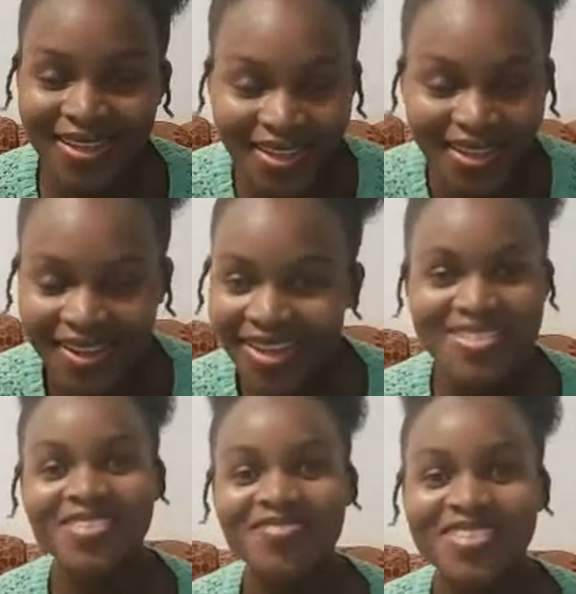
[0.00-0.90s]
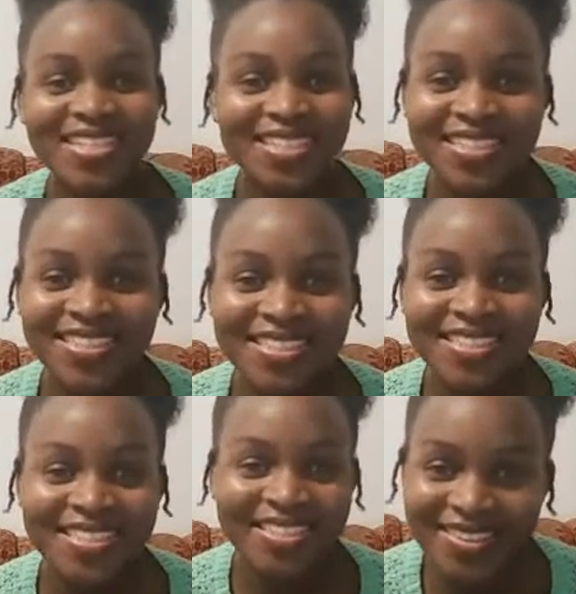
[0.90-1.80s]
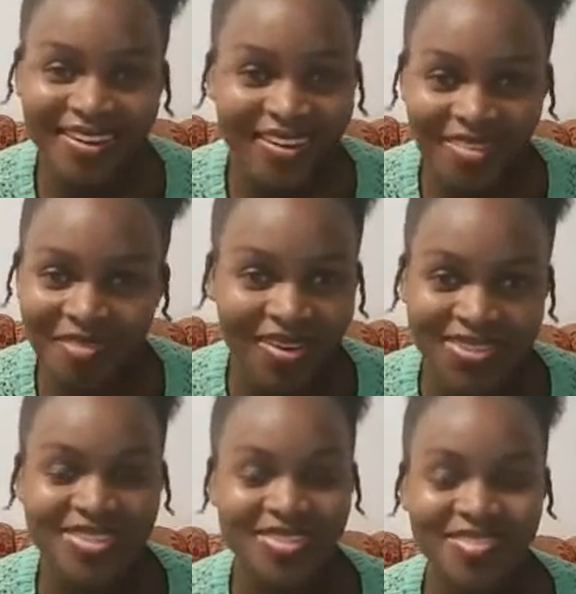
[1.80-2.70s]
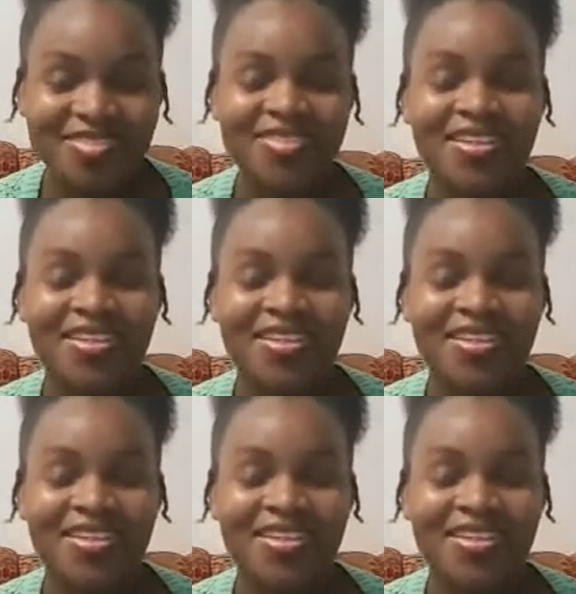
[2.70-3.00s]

Because I really did not want to,